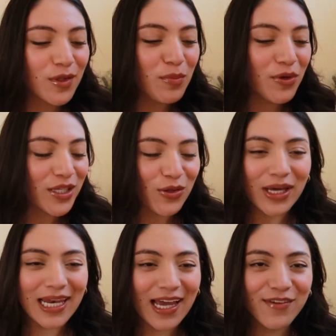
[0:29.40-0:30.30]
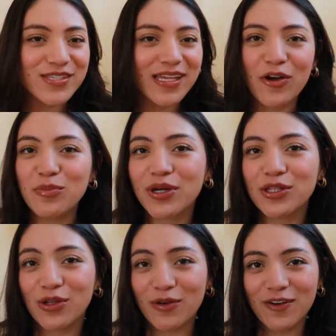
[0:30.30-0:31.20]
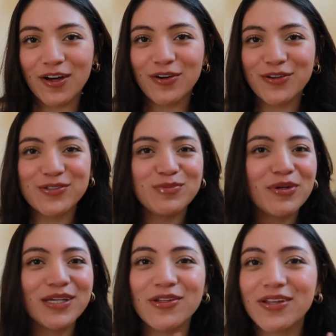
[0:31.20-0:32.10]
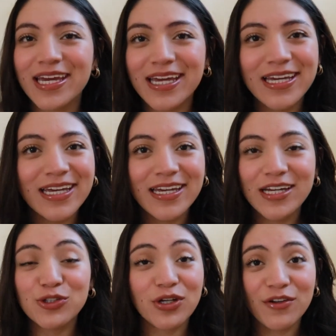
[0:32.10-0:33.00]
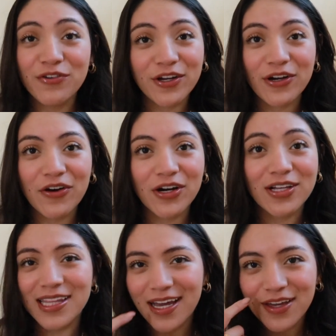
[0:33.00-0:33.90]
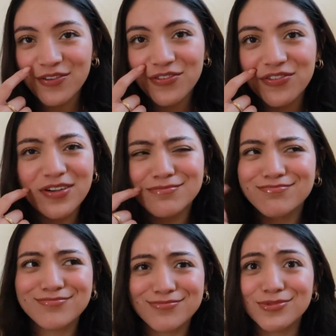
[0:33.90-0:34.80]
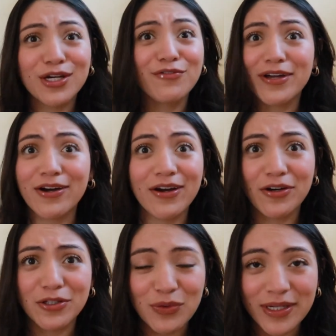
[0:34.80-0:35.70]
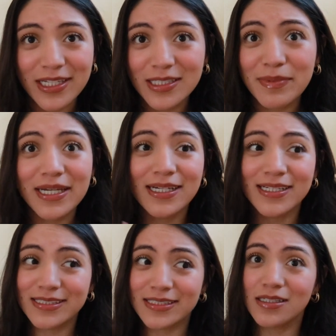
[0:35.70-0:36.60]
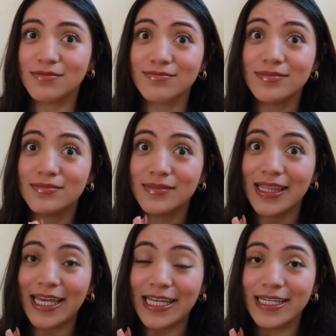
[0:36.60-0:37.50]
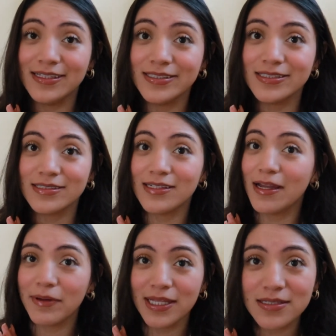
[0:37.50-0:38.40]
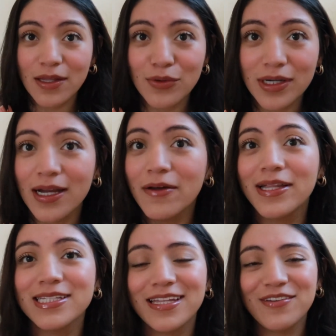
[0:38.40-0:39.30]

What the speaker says: Un poquito de lifestyle, un poquito de vlogs, un poquito de trying to figure out our life, trying to figure out our 20s, because ladies, la vida está dura, la vida está